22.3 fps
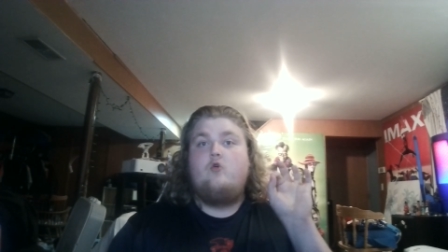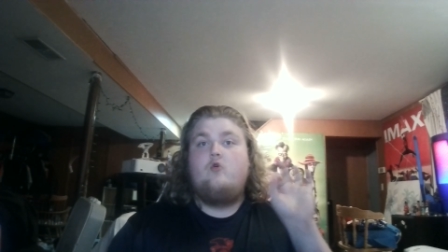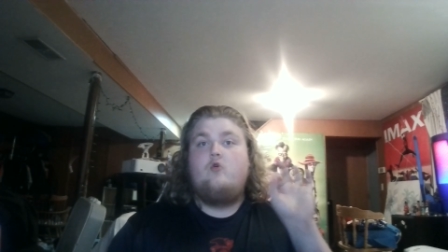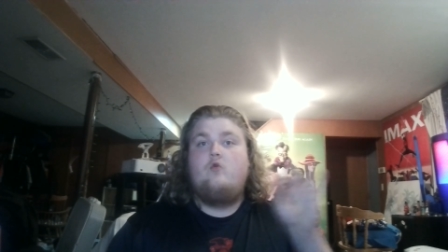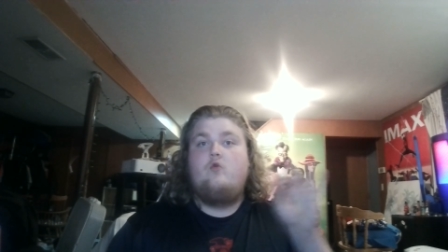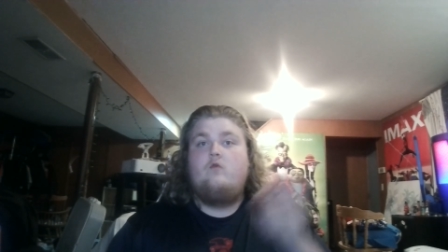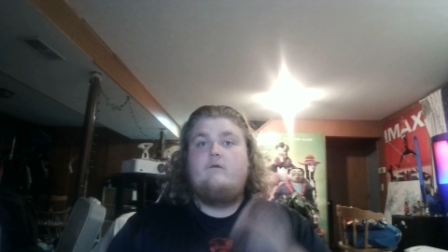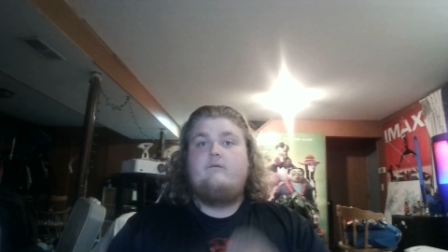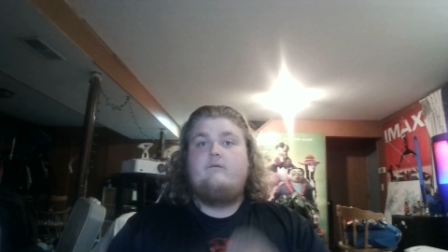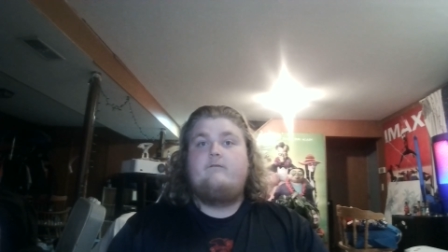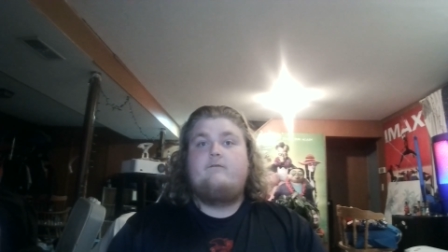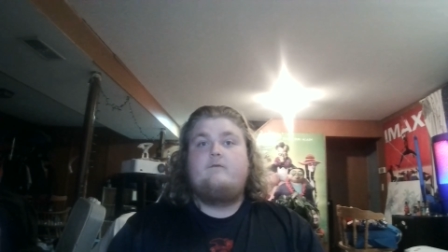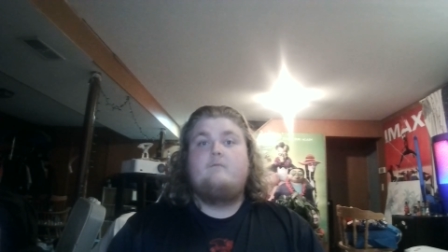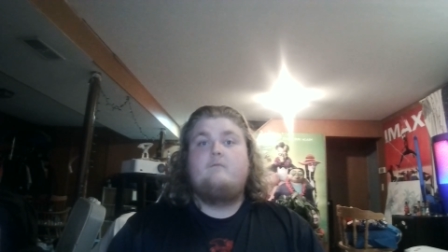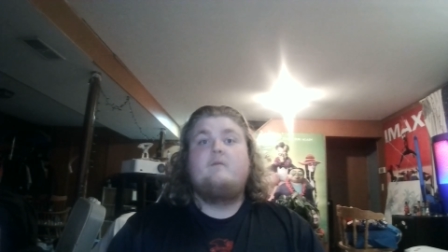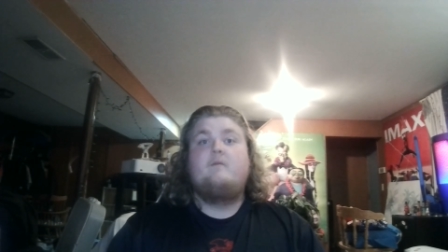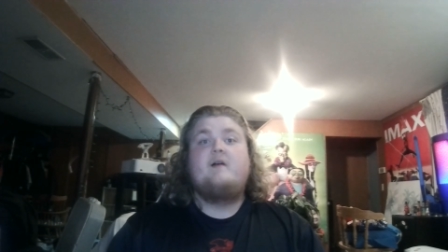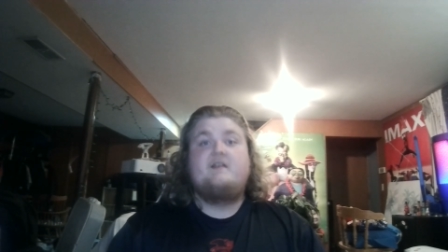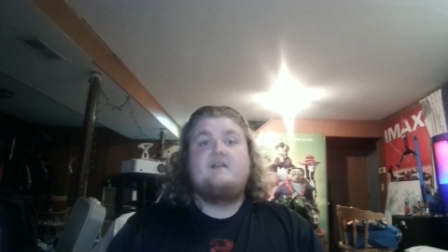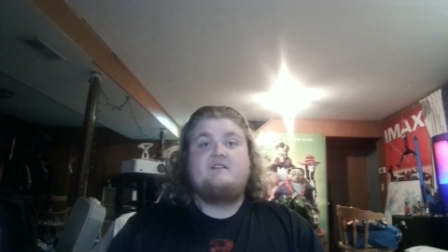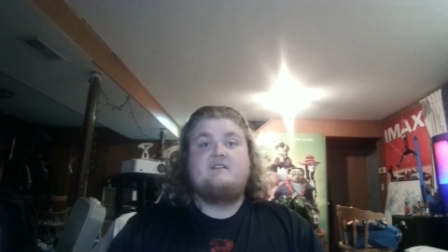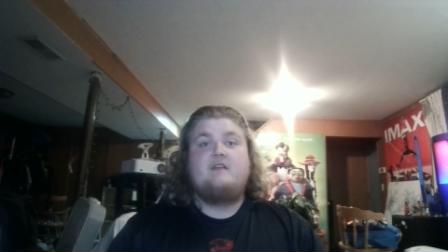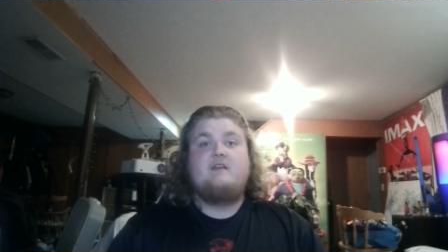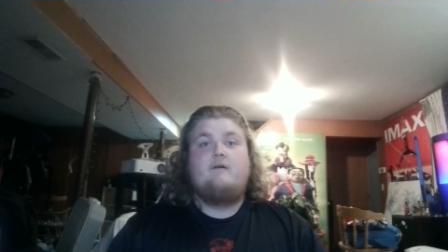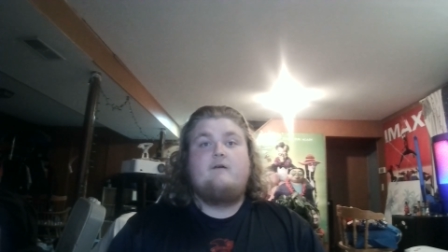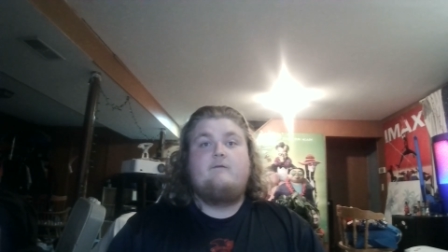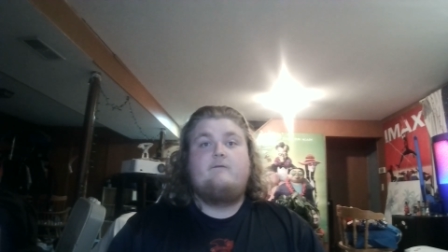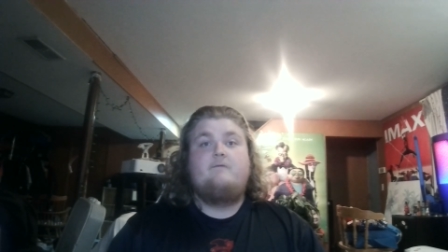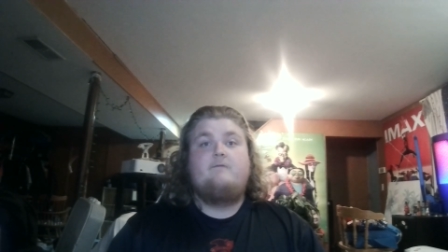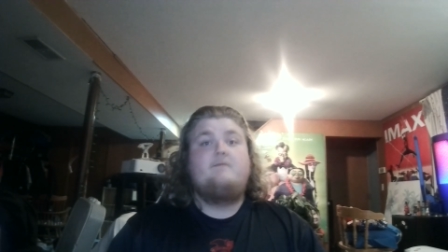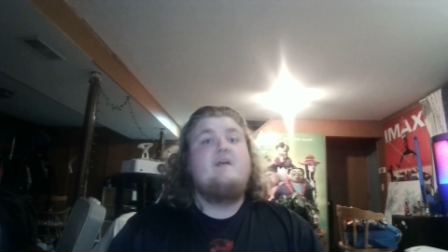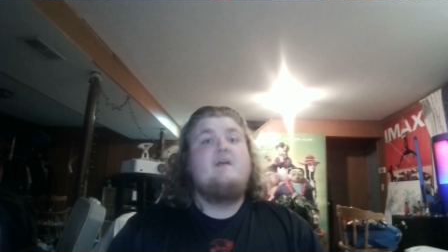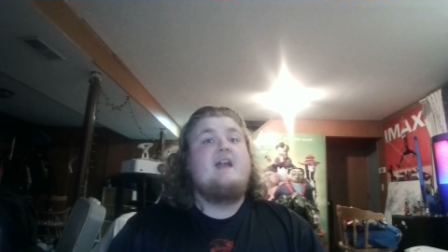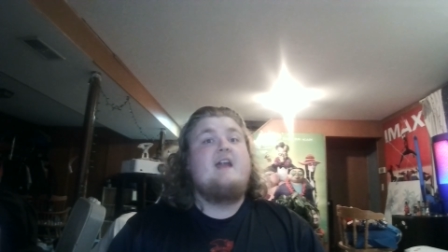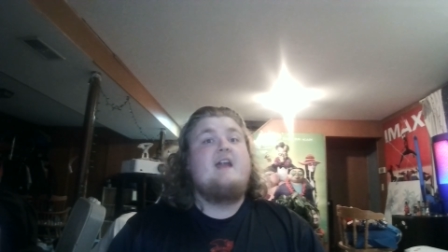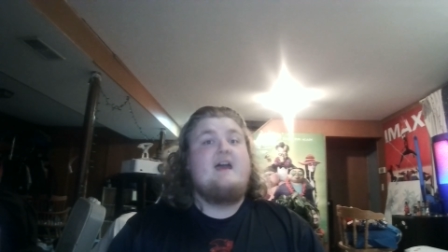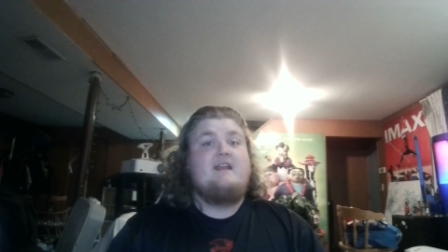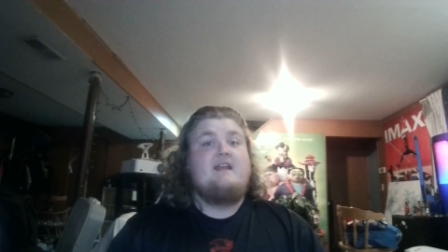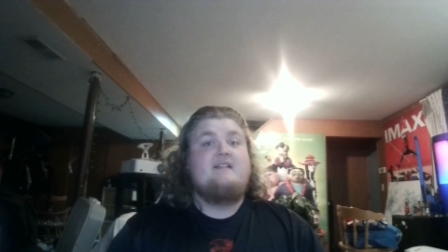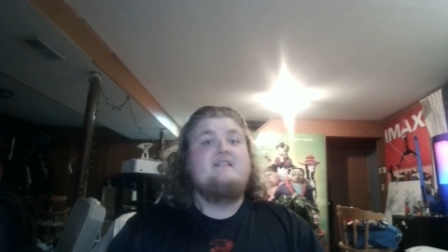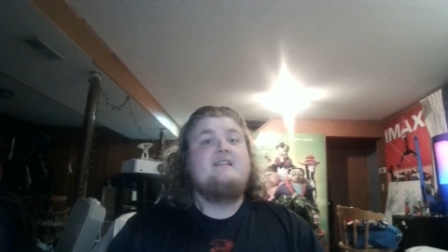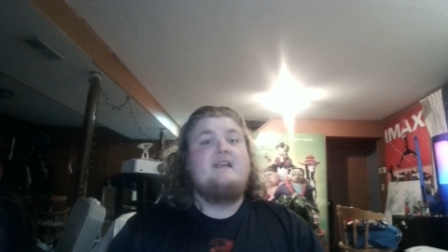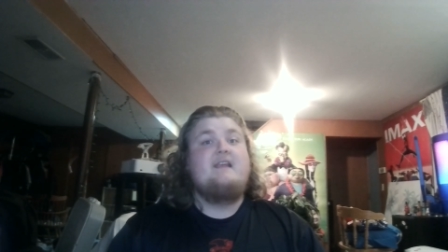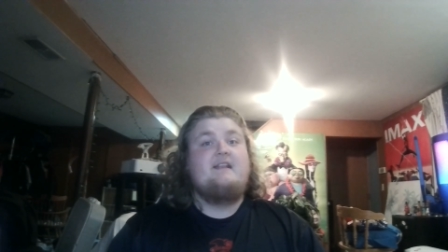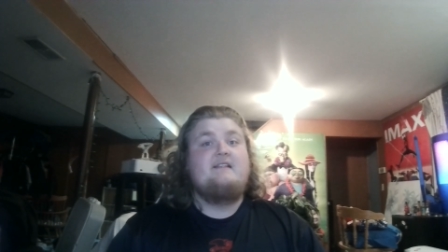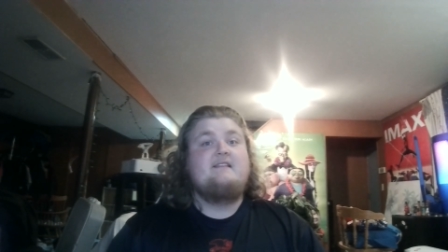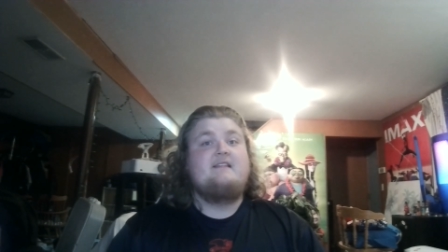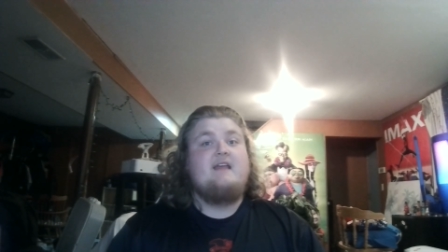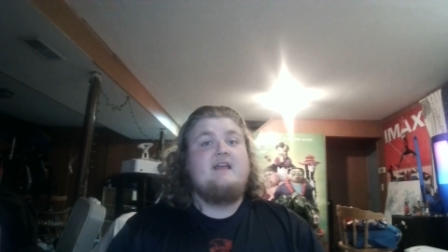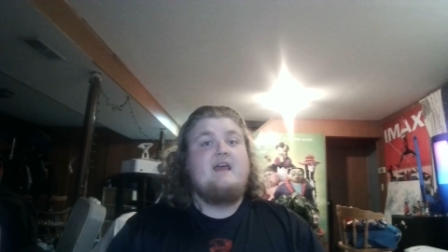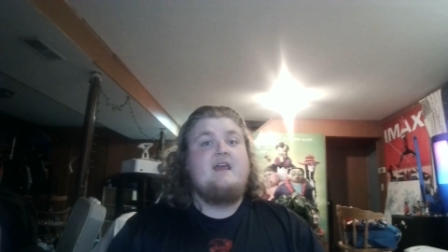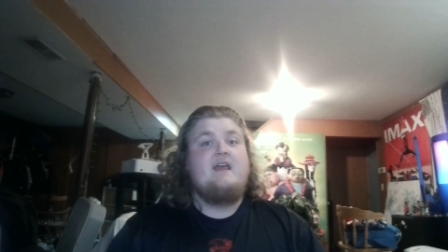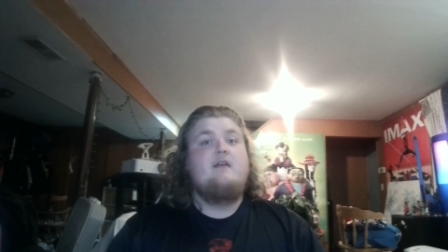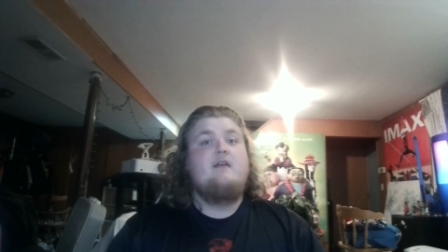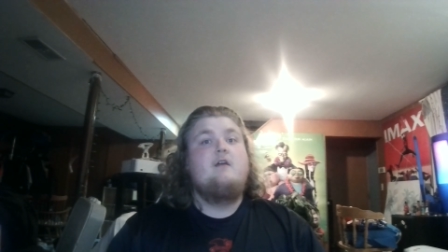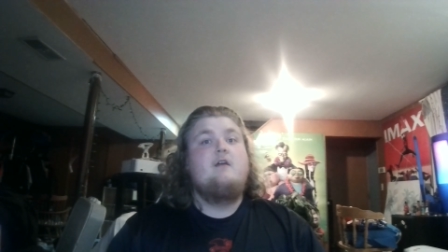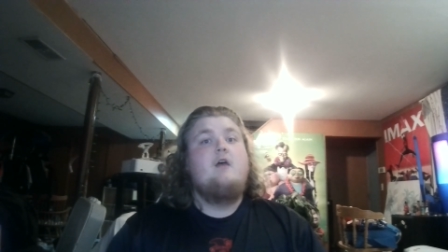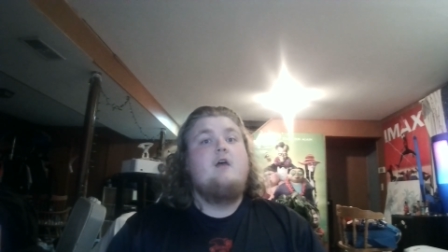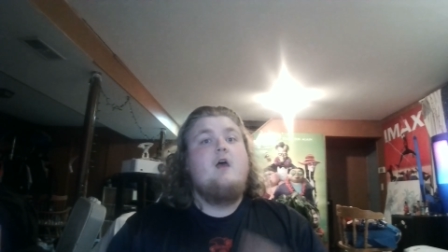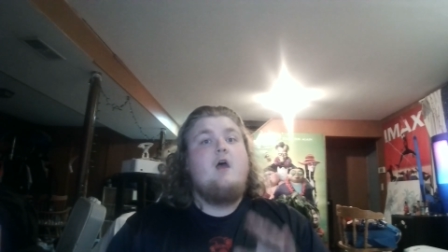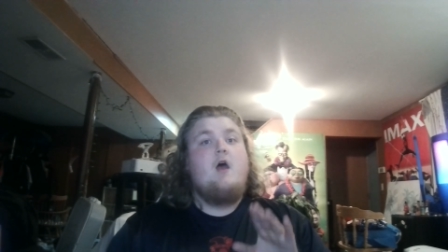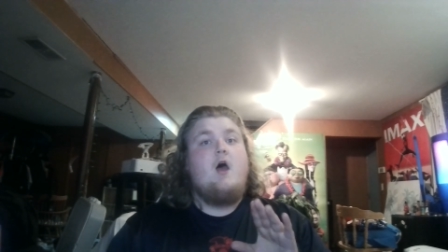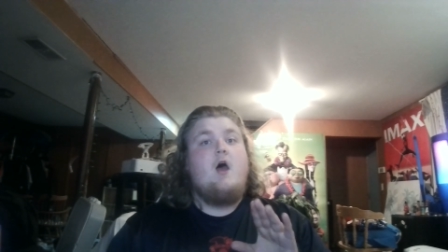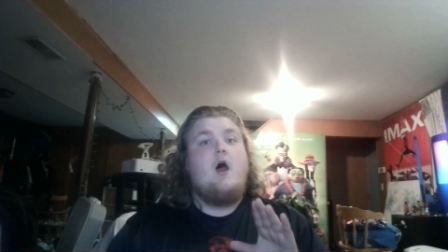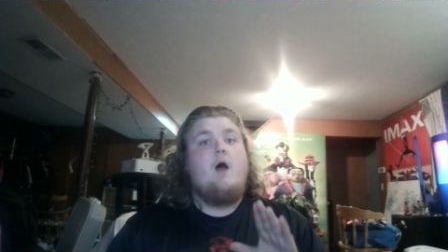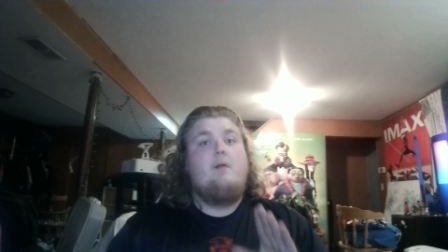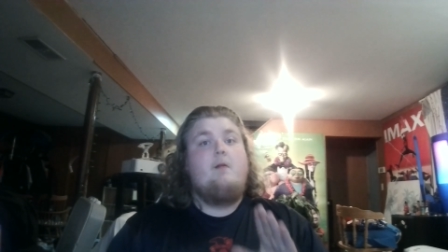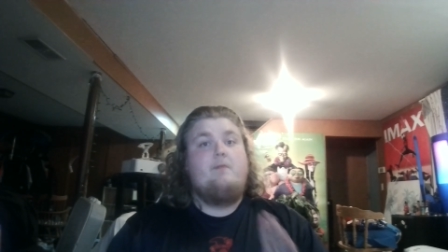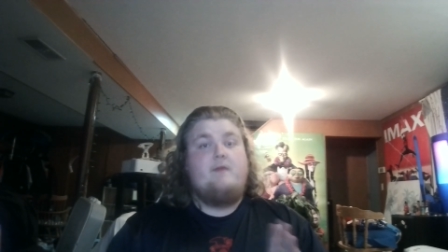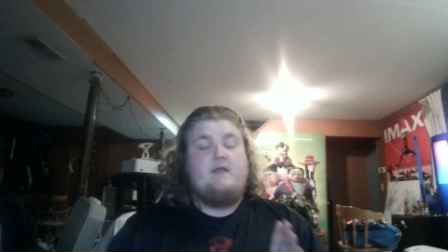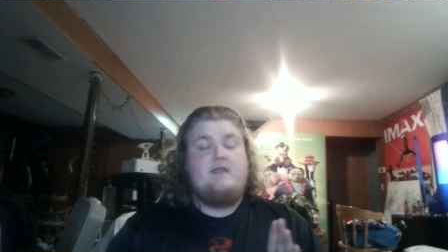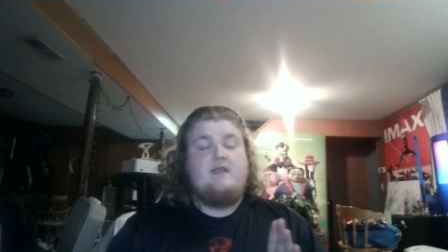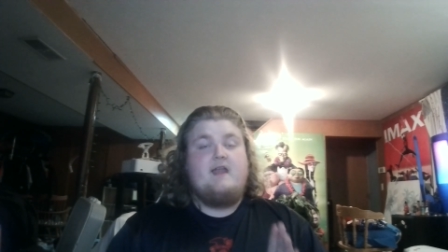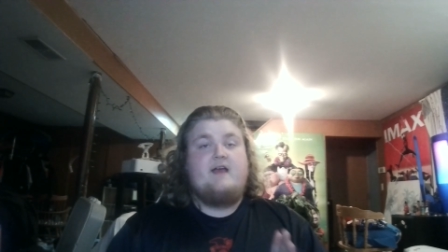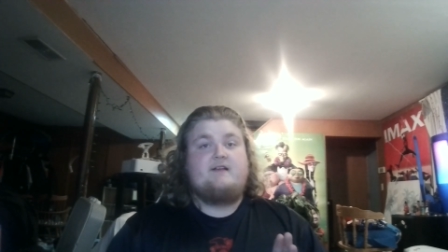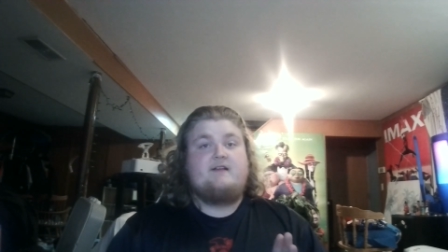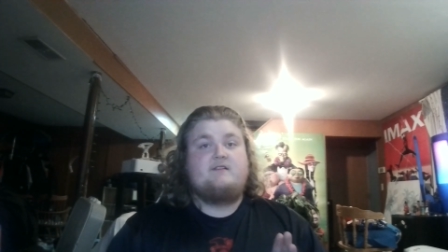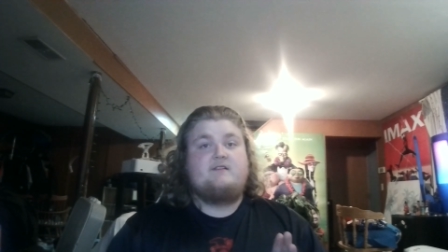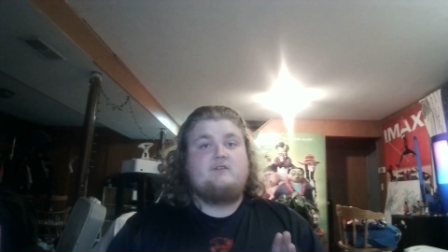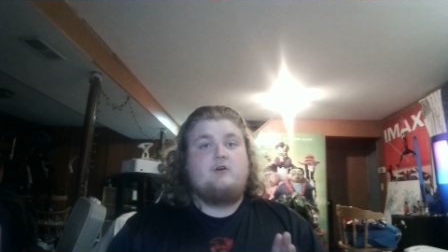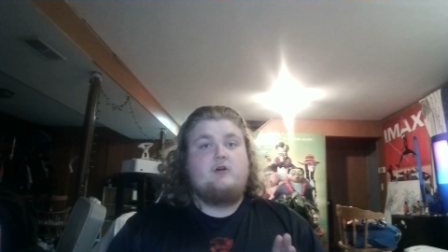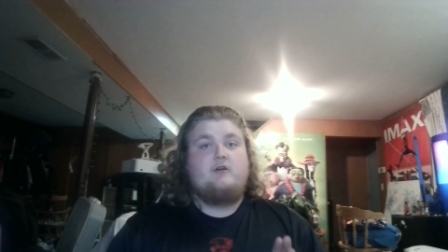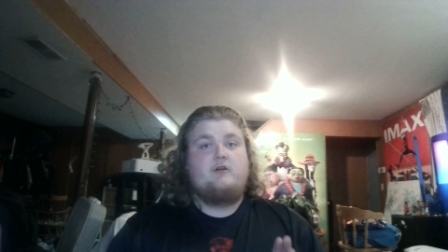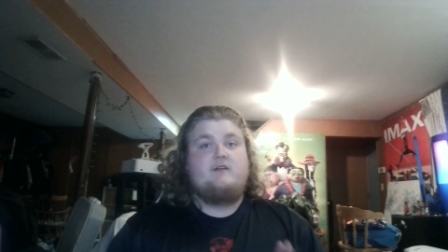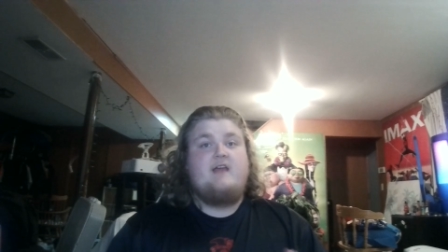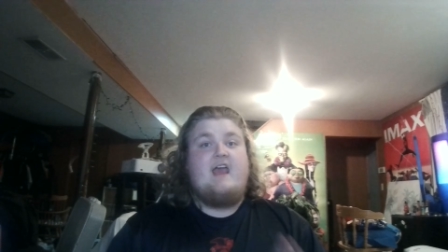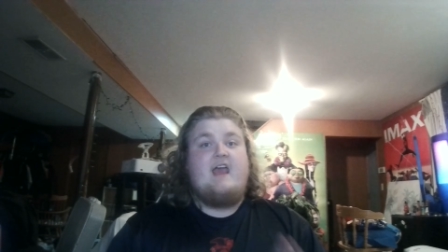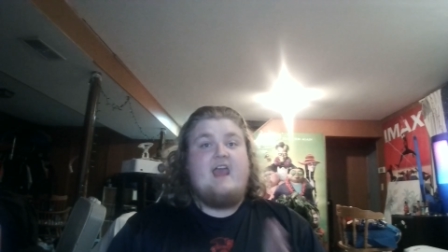oof myself that I did say on the next arc.